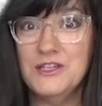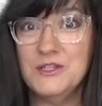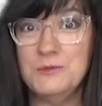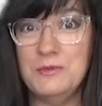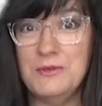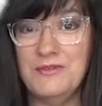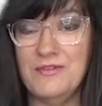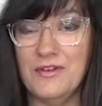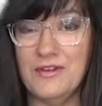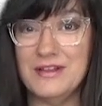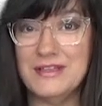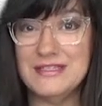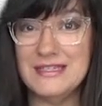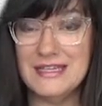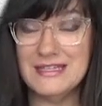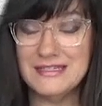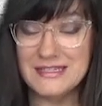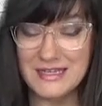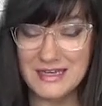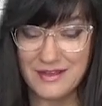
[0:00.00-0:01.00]
to be very
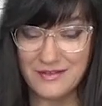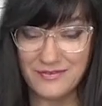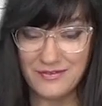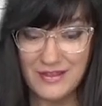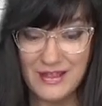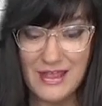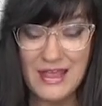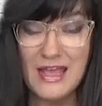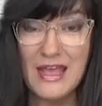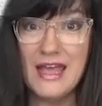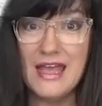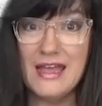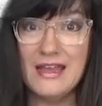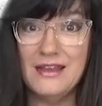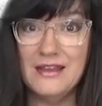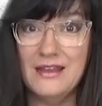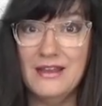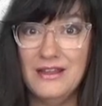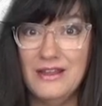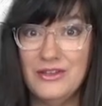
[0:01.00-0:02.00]
sensitive,
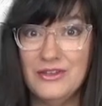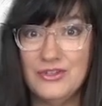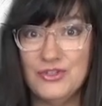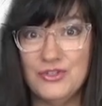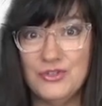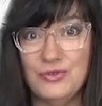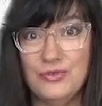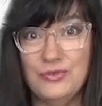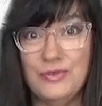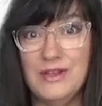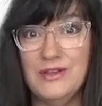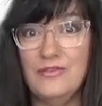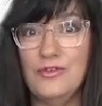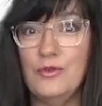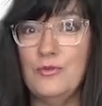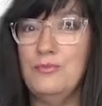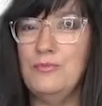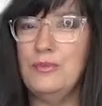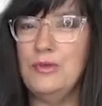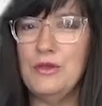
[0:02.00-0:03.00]
and to give
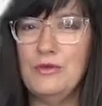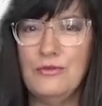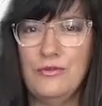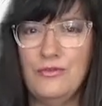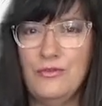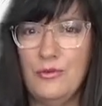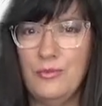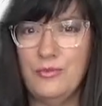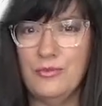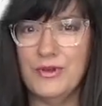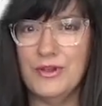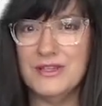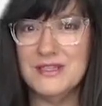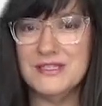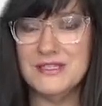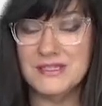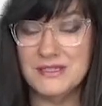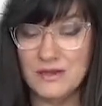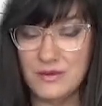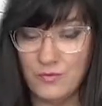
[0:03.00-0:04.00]
you beautiful
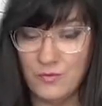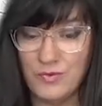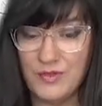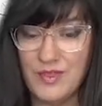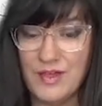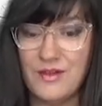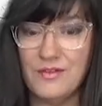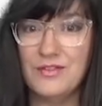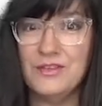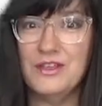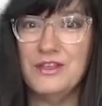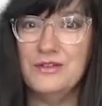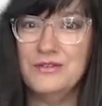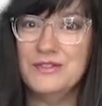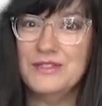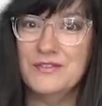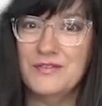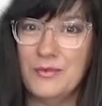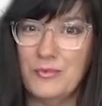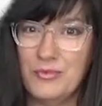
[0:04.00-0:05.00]
prints without the
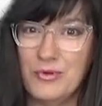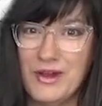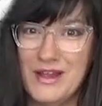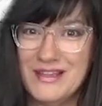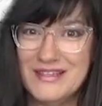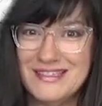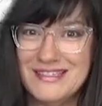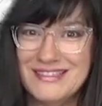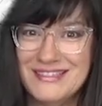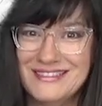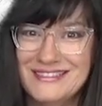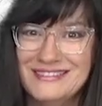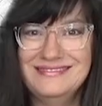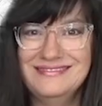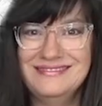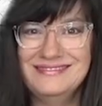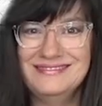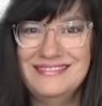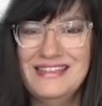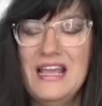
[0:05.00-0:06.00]
use of a press.
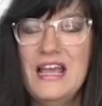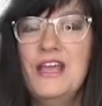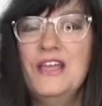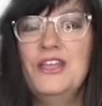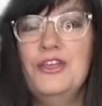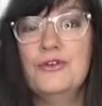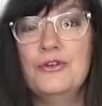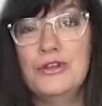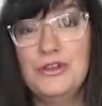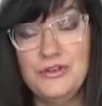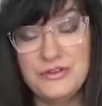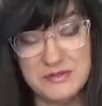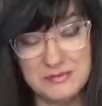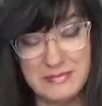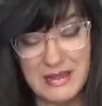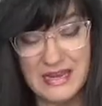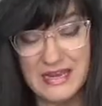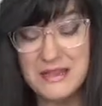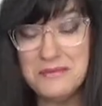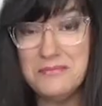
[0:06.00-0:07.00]
You can use
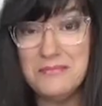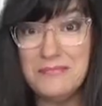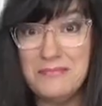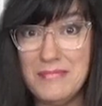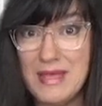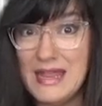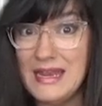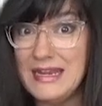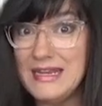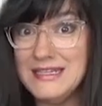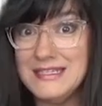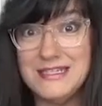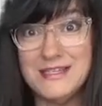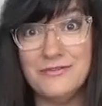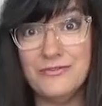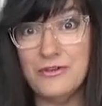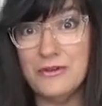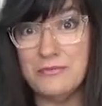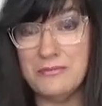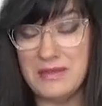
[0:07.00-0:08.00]
many, many
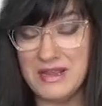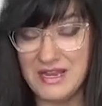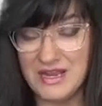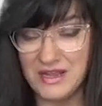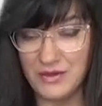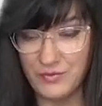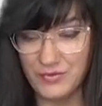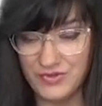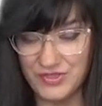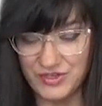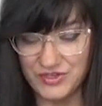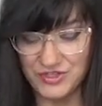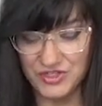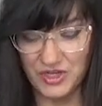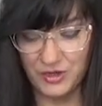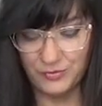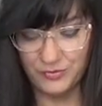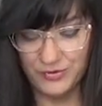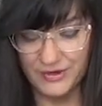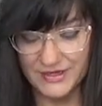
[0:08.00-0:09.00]
different media with the
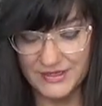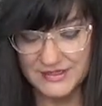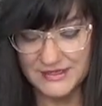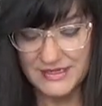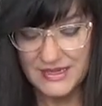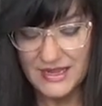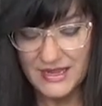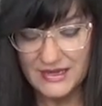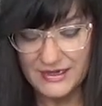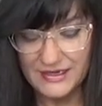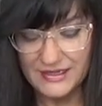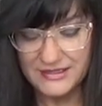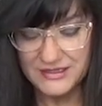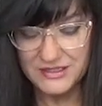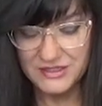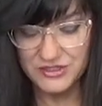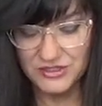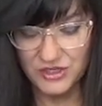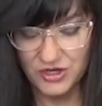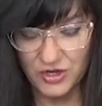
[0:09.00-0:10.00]
gel press. Let's
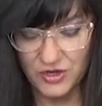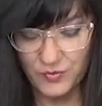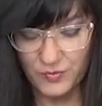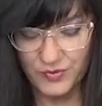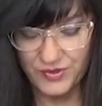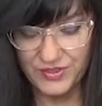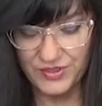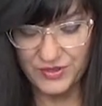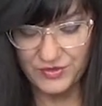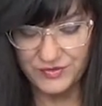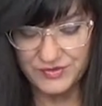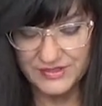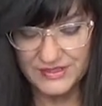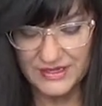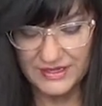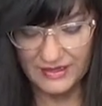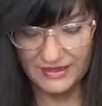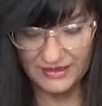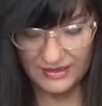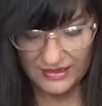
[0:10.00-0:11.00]
start with
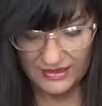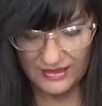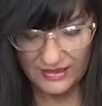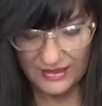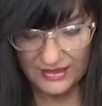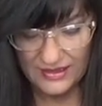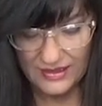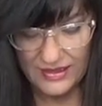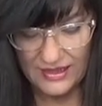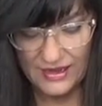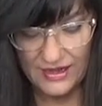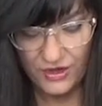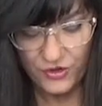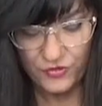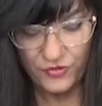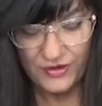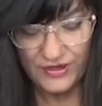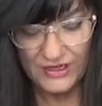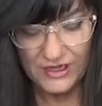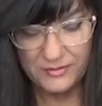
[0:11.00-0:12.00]
using an
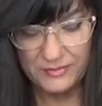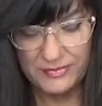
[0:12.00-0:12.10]
acrylic